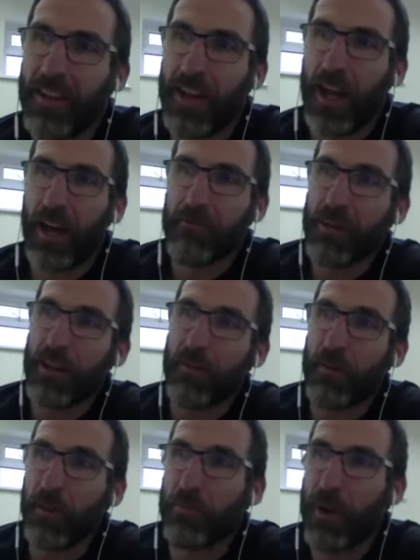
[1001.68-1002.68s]
I really
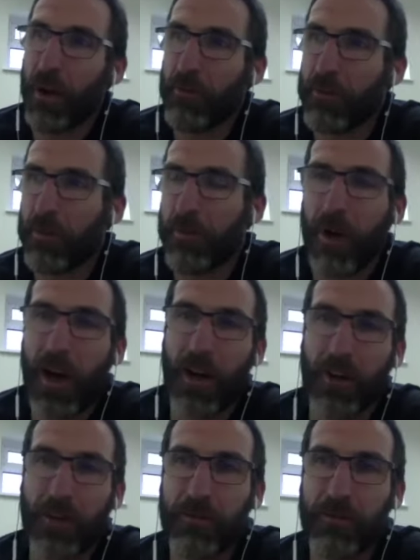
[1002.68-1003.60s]
feel proud to be part